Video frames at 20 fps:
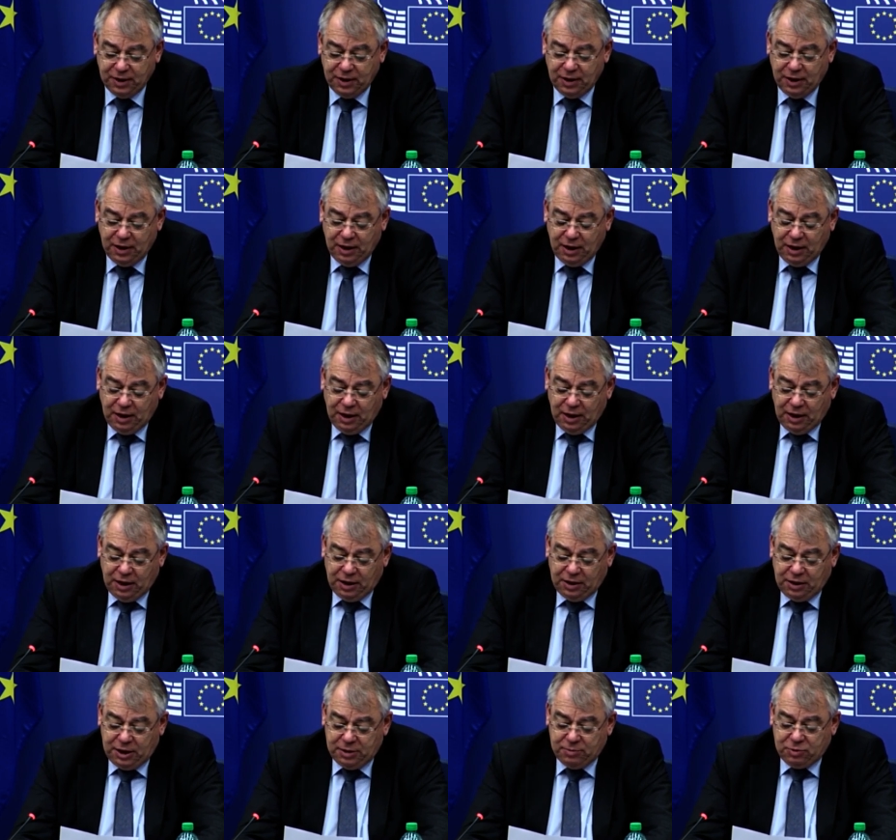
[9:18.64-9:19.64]
money from
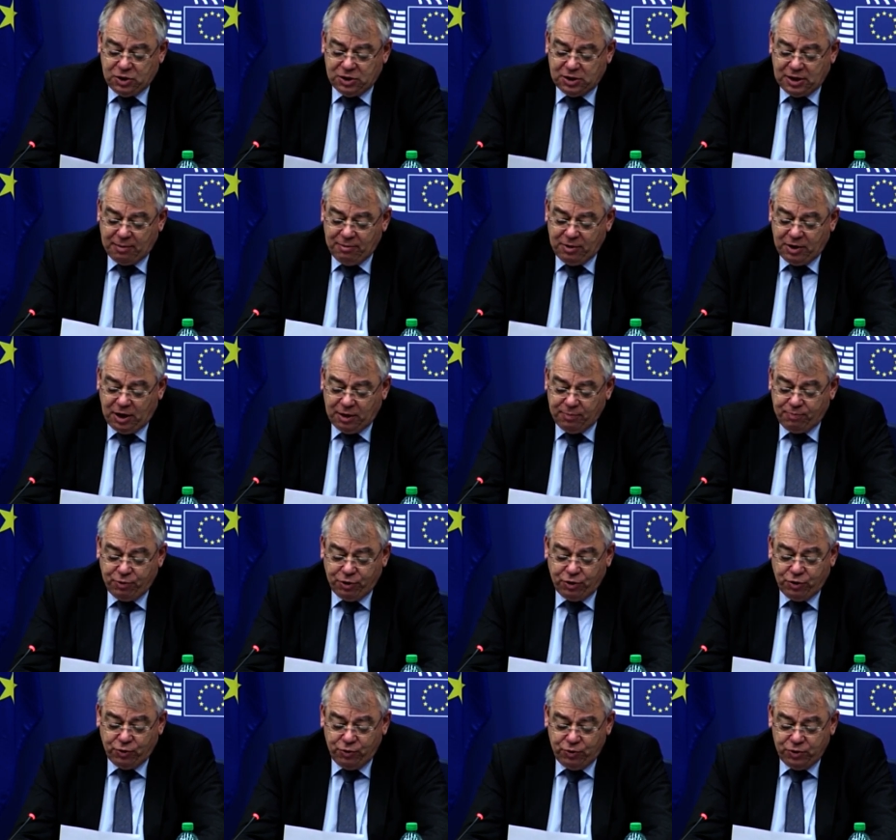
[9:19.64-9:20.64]
the European Structural
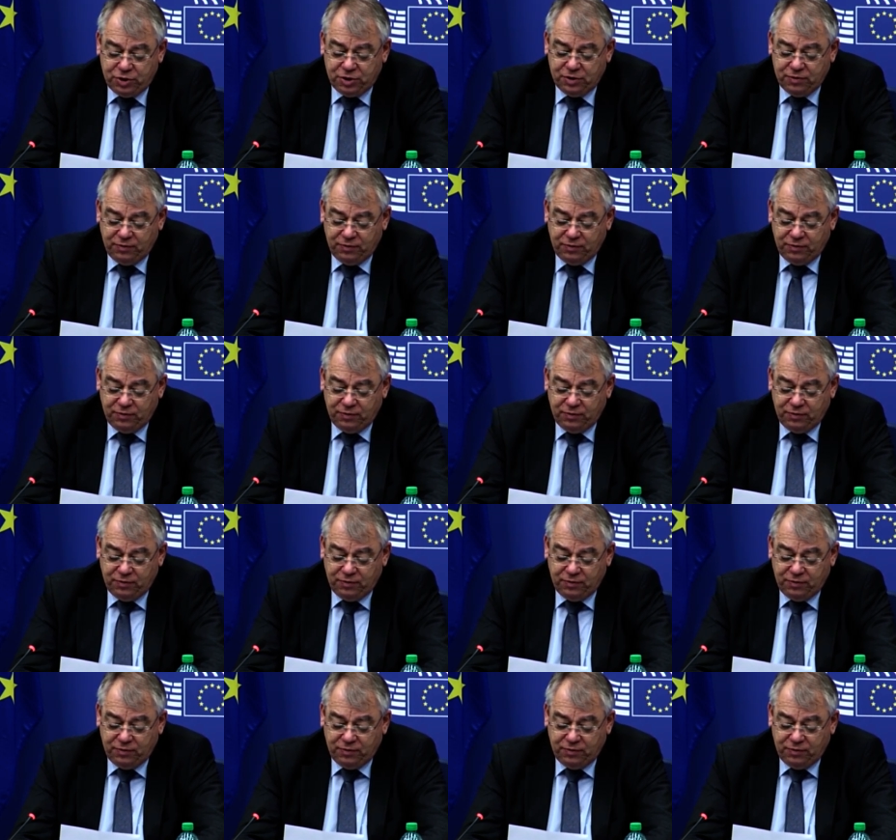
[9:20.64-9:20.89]
and